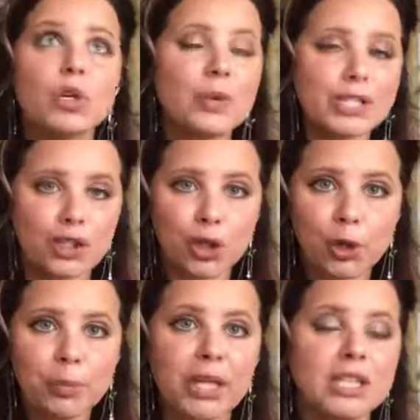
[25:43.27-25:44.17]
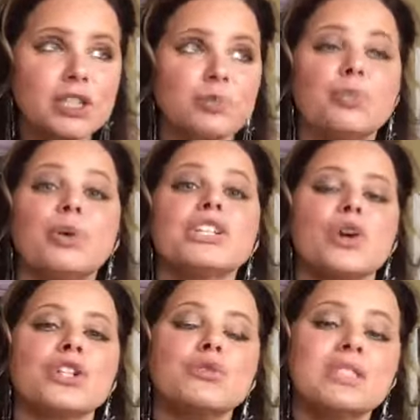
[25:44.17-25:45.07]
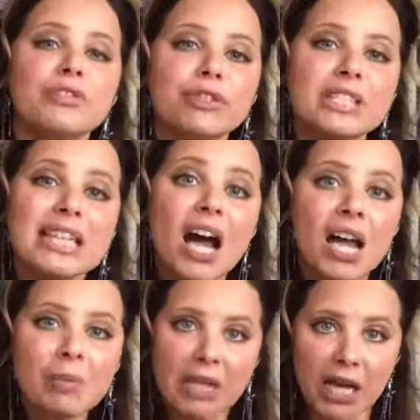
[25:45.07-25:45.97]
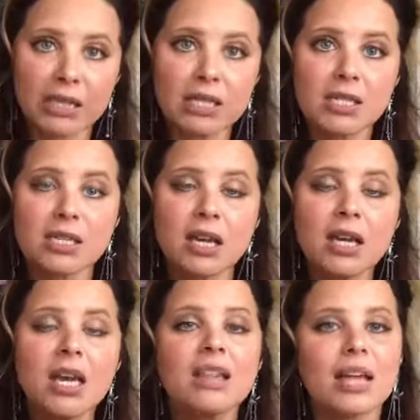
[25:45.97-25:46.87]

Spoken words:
new doorways are opening to put us onto different timelines,